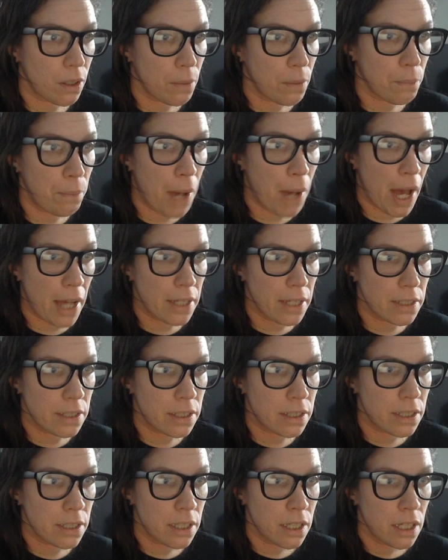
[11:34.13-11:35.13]
But
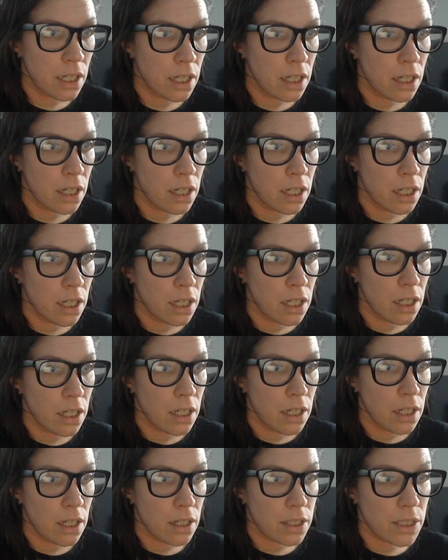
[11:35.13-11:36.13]

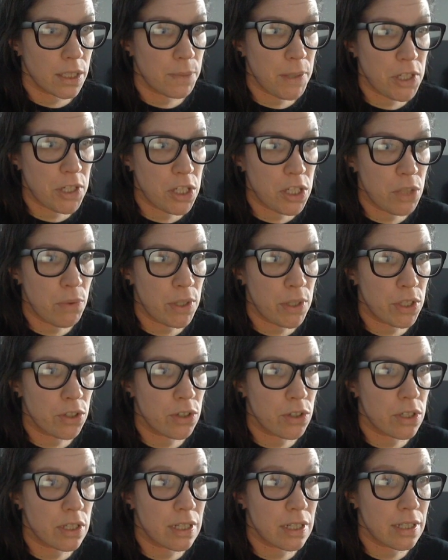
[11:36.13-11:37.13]
especially when
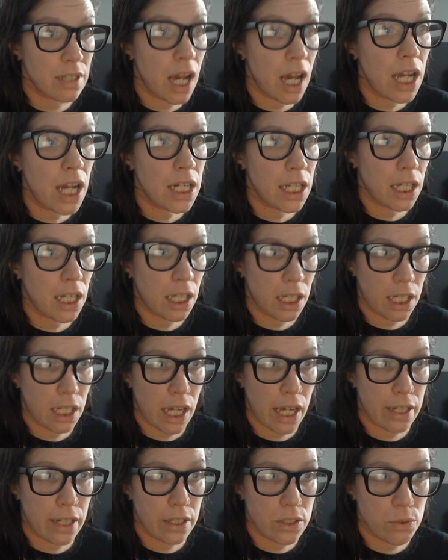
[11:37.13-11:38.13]
you're designing a
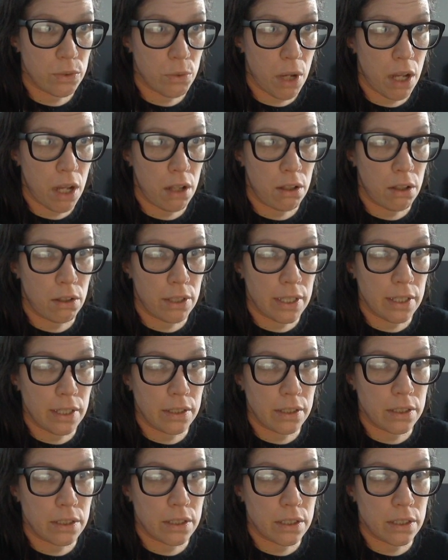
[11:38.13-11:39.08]
cat as well, it